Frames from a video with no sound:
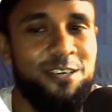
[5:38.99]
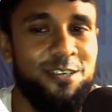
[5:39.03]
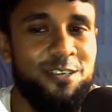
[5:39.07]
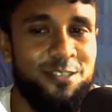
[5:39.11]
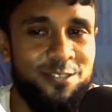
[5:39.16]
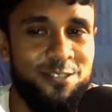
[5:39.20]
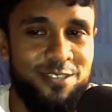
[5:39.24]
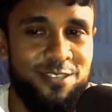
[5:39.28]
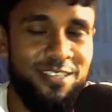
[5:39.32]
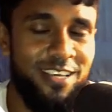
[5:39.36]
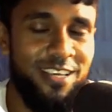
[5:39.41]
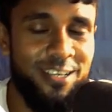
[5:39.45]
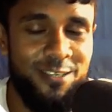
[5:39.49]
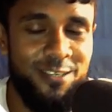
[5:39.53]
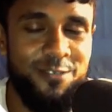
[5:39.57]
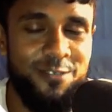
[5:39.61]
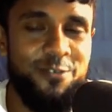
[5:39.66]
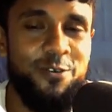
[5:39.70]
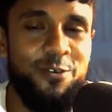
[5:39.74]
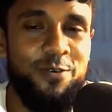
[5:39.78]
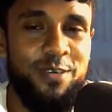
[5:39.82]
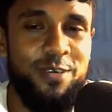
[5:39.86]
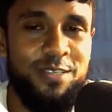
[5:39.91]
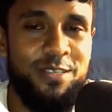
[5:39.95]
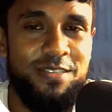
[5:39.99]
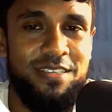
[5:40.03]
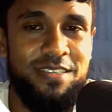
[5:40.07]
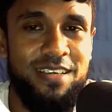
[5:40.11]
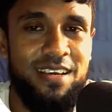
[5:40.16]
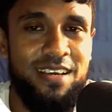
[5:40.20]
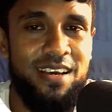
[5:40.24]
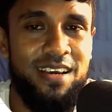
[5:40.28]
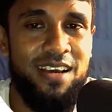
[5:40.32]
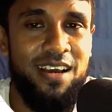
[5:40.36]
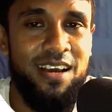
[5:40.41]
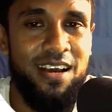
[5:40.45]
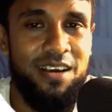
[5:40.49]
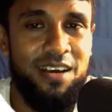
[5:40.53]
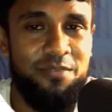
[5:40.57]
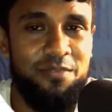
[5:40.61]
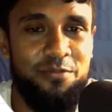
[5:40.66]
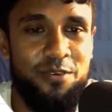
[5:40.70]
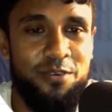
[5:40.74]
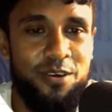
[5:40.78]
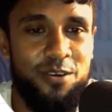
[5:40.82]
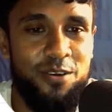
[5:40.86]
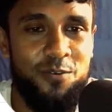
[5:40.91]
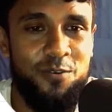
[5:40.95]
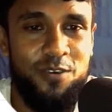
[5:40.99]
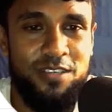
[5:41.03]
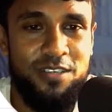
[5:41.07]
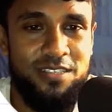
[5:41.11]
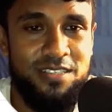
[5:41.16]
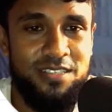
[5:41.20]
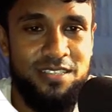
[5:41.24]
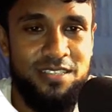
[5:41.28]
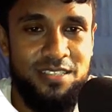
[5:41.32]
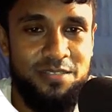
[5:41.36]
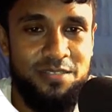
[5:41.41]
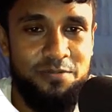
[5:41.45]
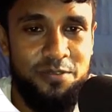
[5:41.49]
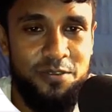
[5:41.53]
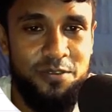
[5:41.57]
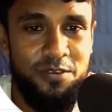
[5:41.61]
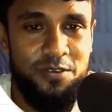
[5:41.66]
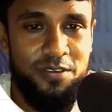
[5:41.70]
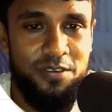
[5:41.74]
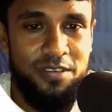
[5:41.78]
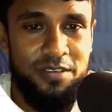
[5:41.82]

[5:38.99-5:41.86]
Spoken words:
So thank you so much for watching this video.